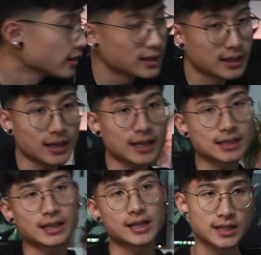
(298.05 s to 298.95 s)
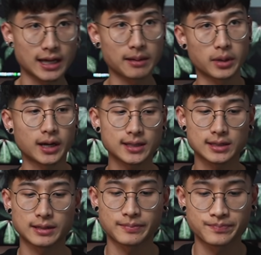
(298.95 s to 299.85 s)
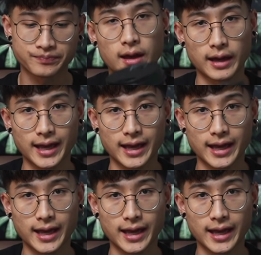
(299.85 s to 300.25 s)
the next lens I bought, I